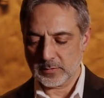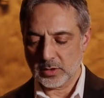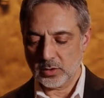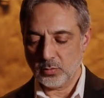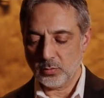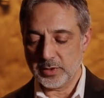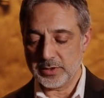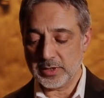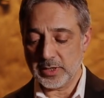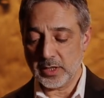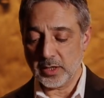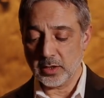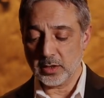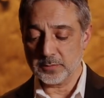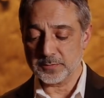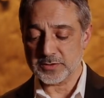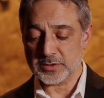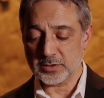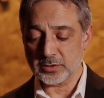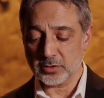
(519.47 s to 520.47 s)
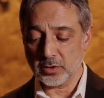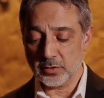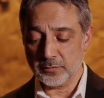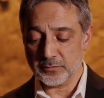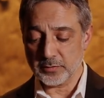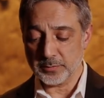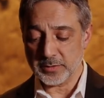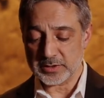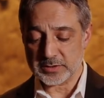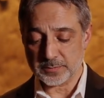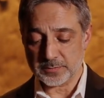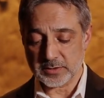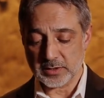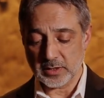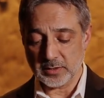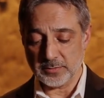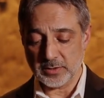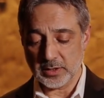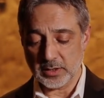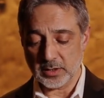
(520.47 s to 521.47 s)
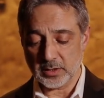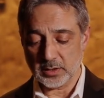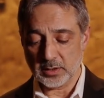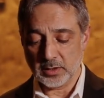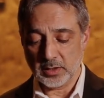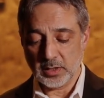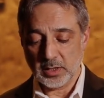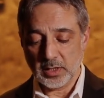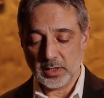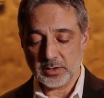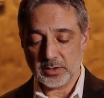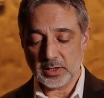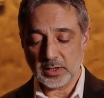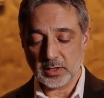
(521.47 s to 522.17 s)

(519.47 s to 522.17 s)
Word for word: When the Arabs took over Mesopotamia, they